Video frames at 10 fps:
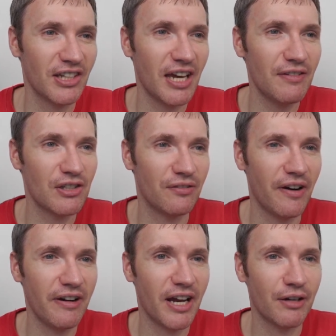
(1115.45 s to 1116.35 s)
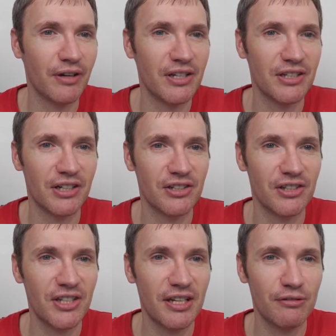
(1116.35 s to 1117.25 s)
I gave this a very high rating, actually. I
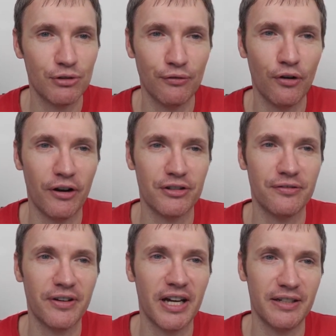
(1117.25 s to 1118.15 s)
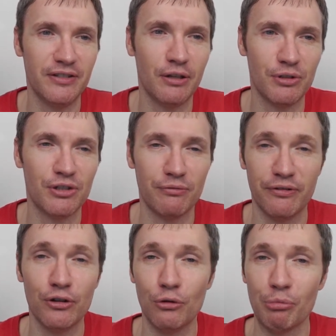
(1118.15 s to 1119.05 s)
said it was a 4 out of 5, you know, which for
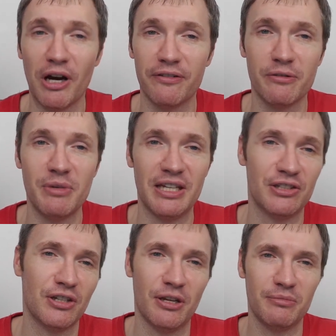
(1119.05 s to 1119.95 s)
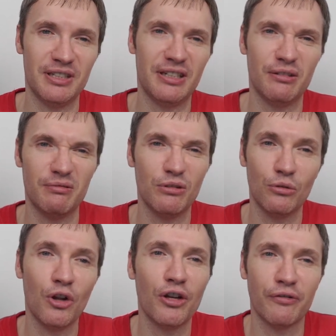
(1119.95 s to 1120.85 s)
a nut bar for me is, I mean,
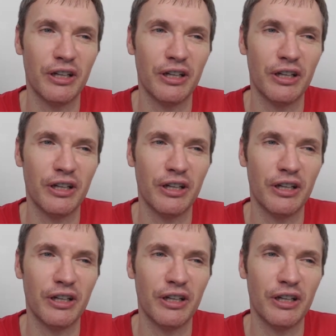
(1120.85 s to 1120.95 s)
unheard of it.